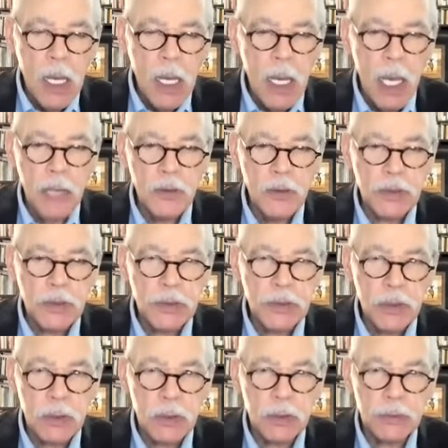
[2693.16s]
and your
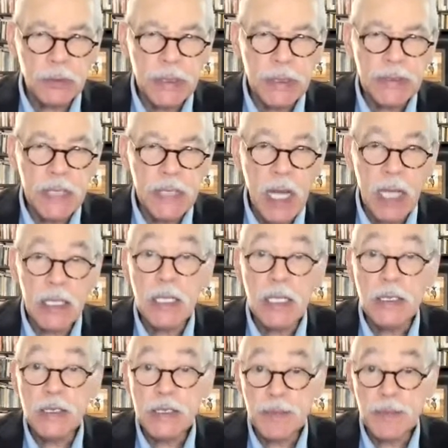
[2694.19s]
circle does not
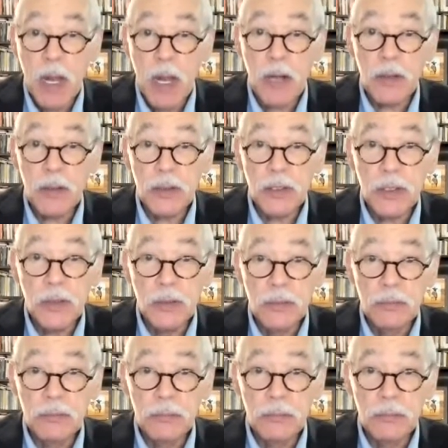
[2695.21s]
inspire you,